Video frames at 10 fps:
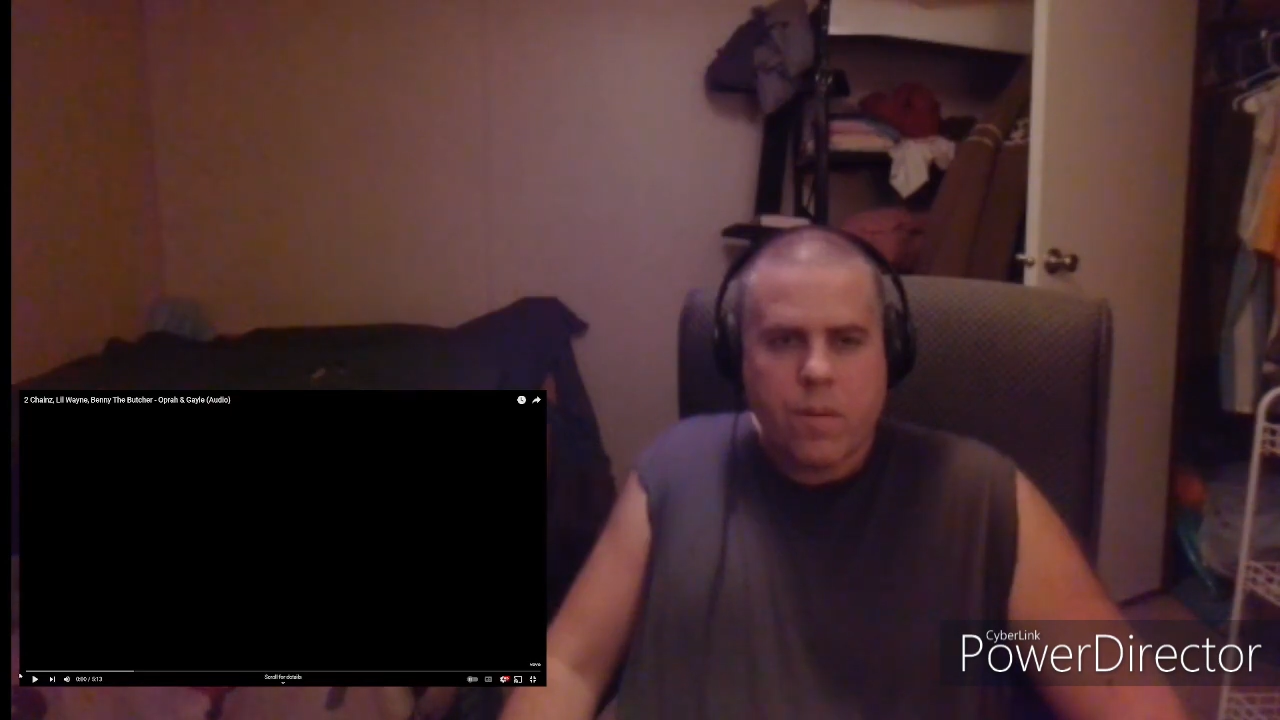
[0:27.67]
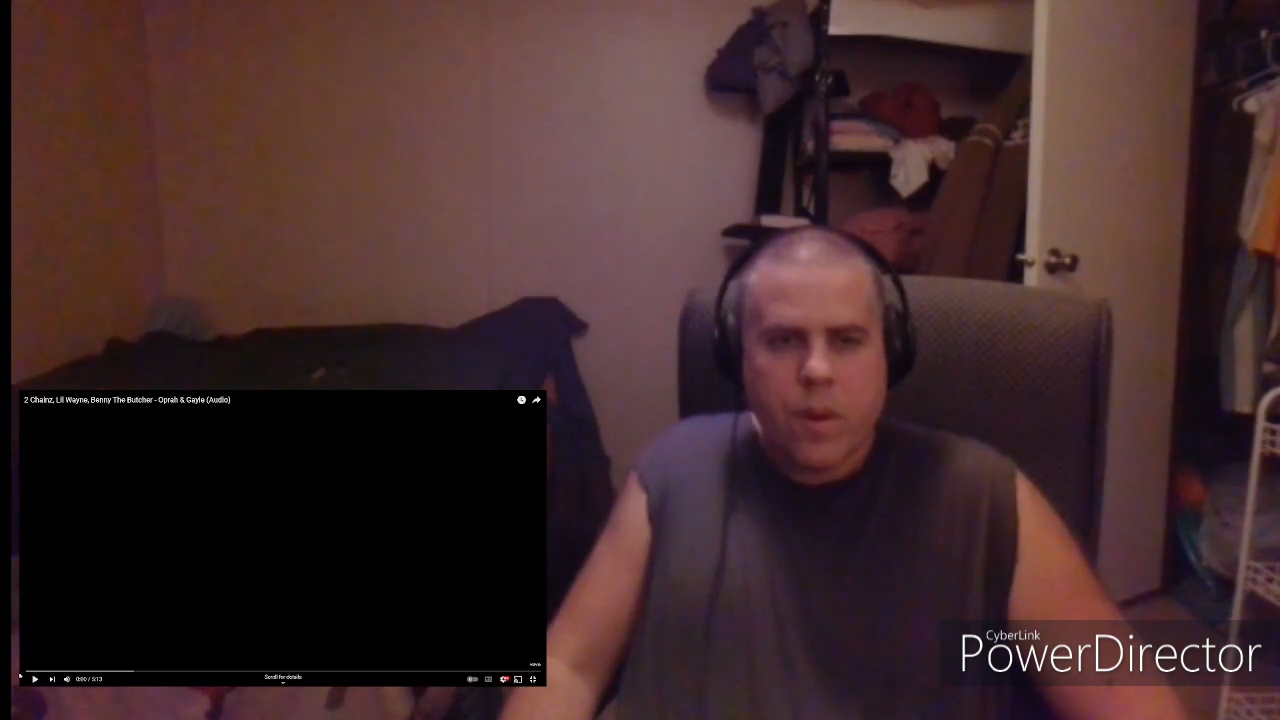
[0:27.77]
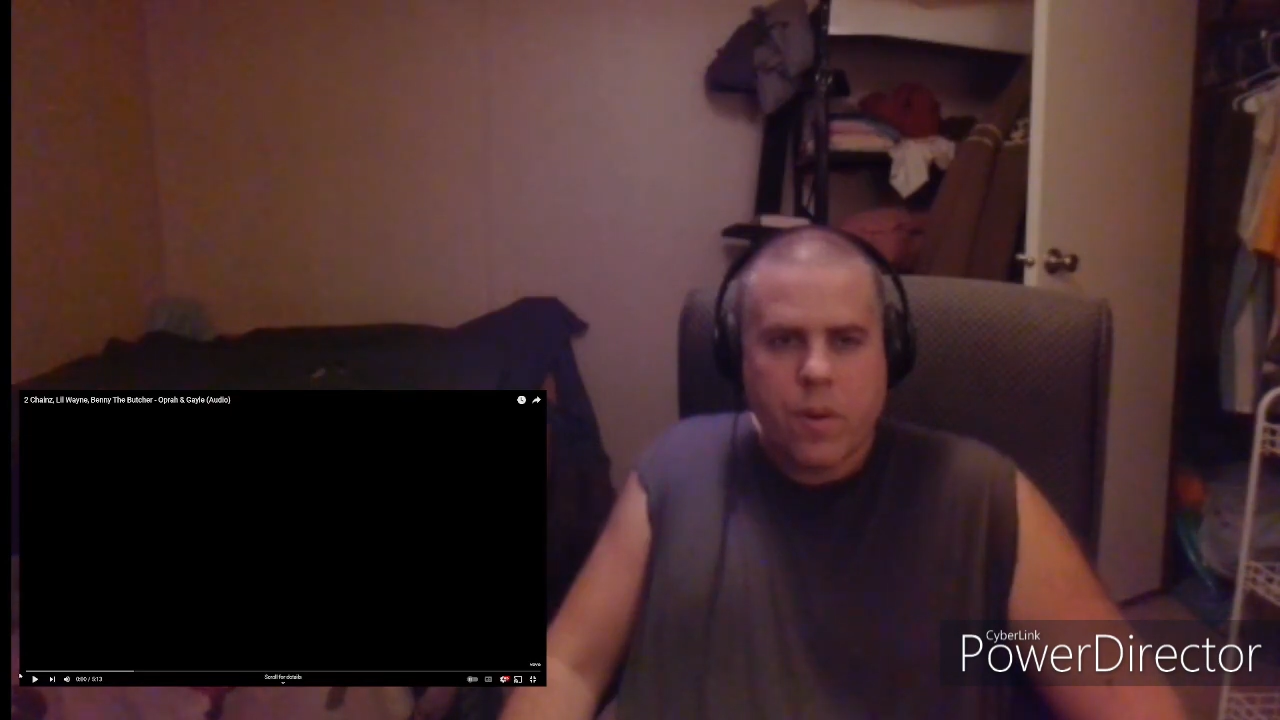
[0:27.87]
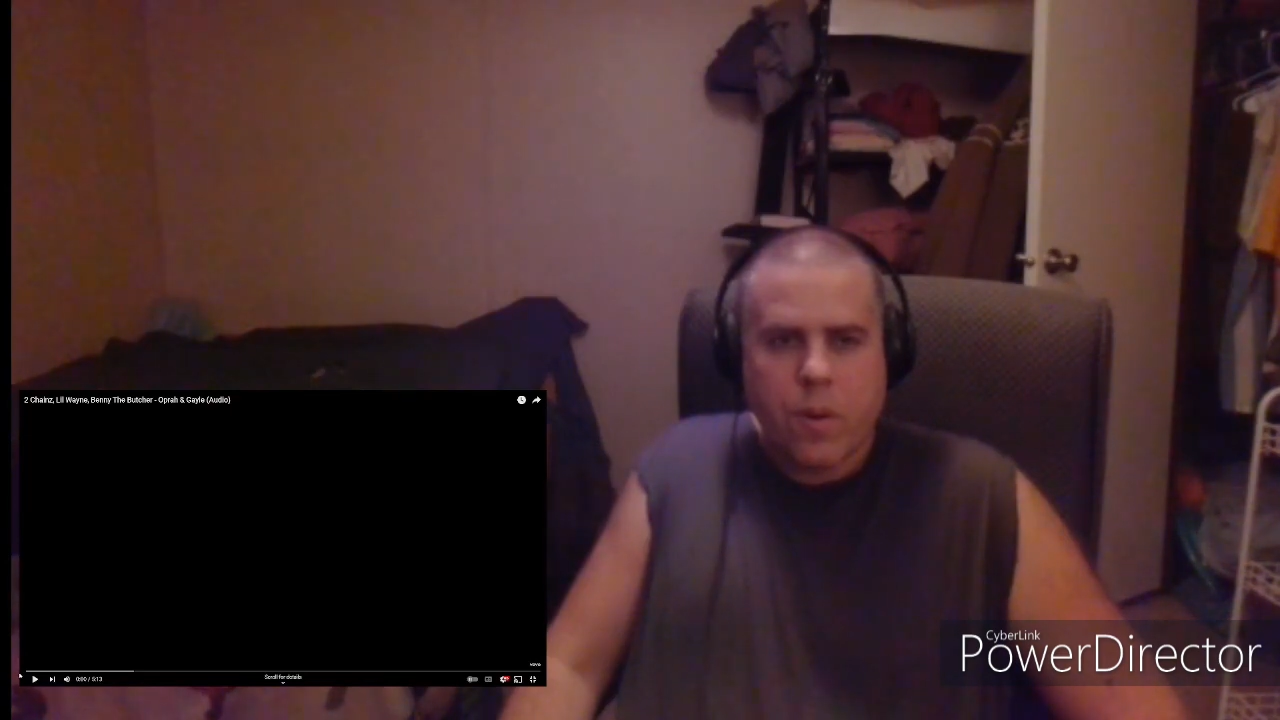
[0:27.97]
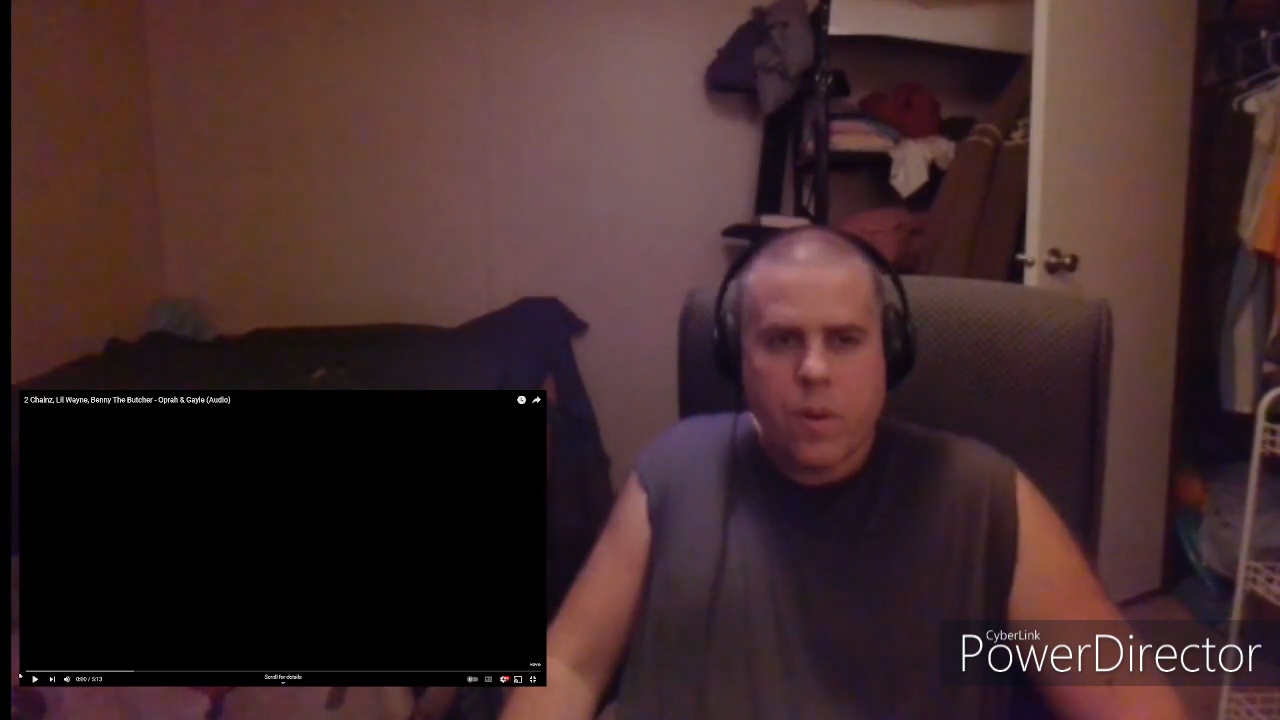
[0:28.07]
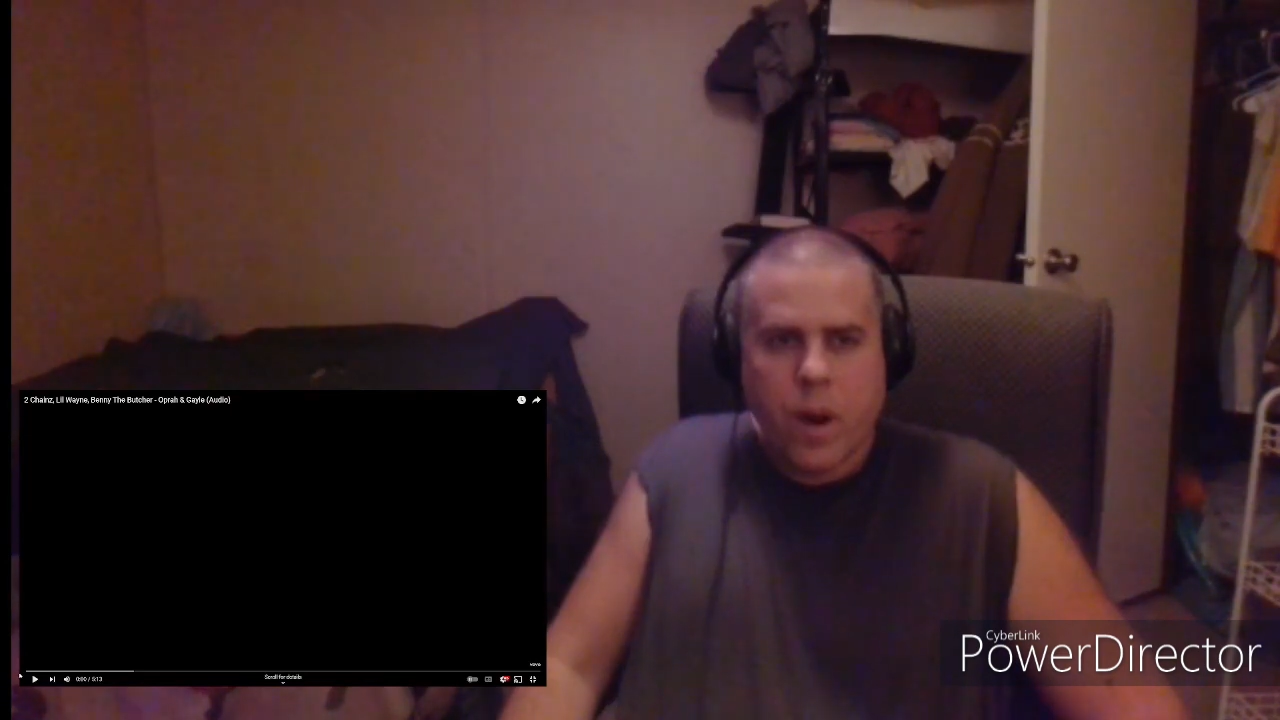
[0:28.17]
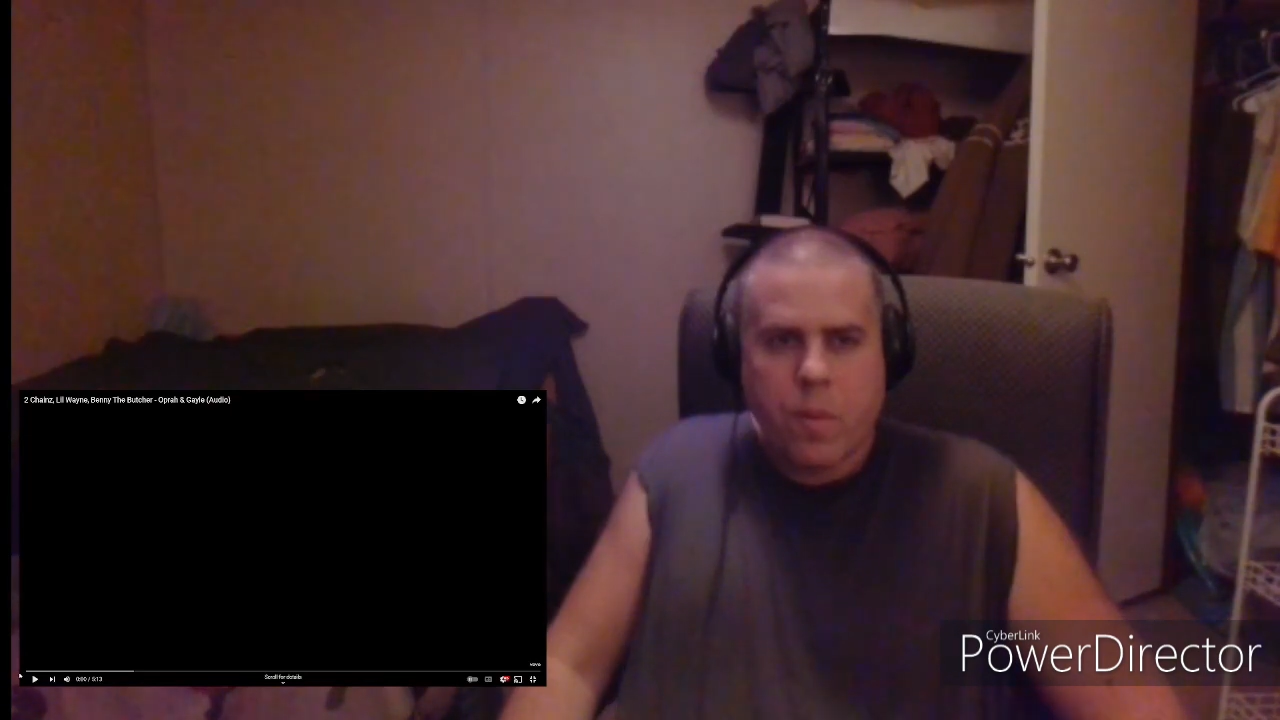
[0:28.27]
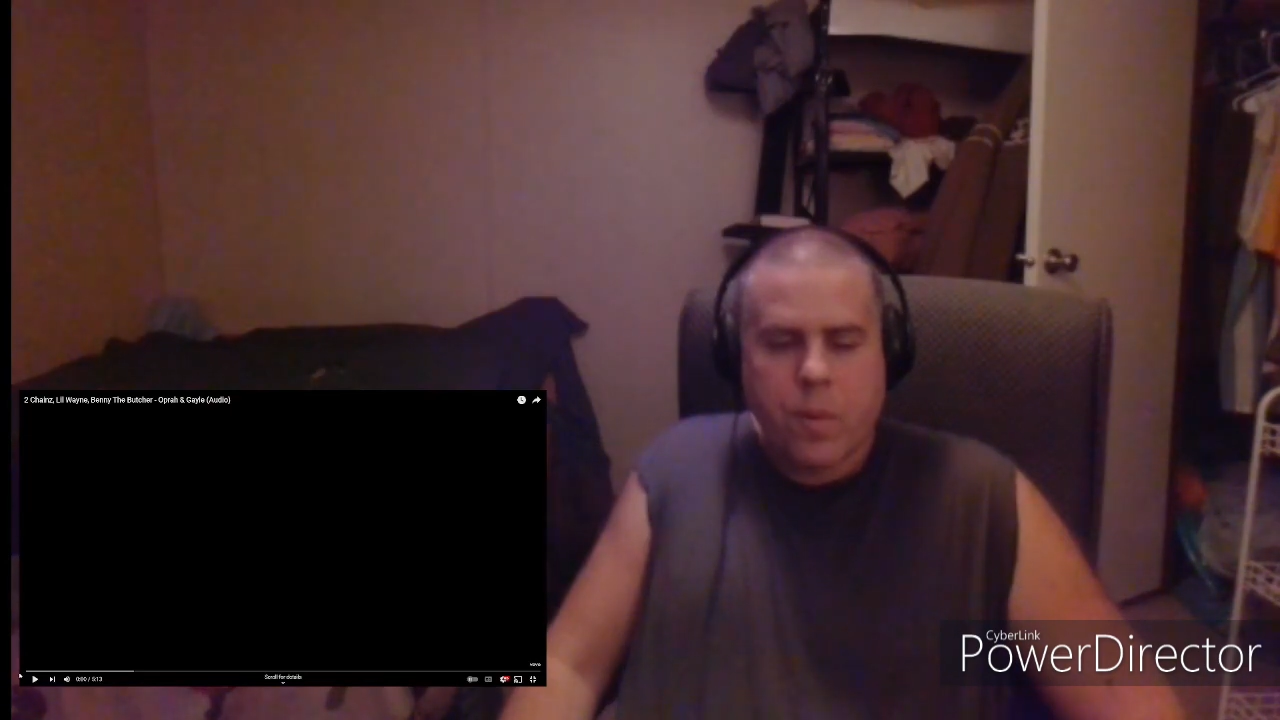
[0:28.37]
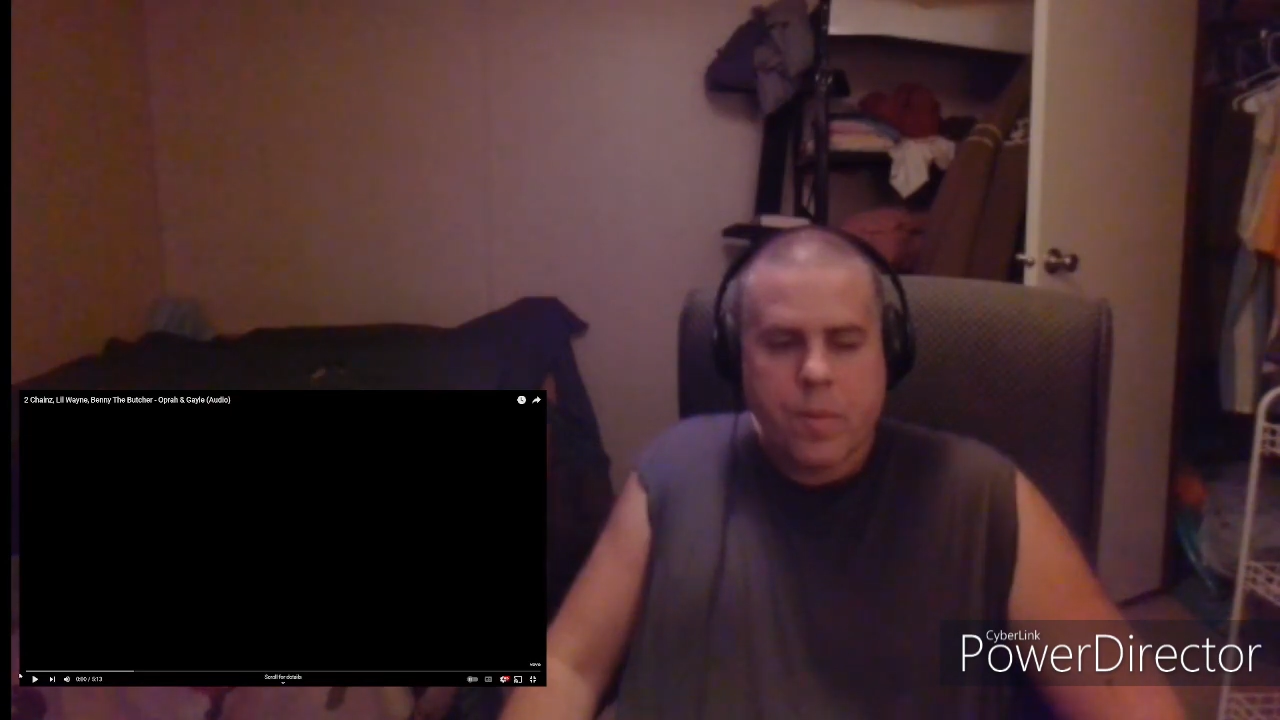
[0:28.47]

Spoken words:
their new album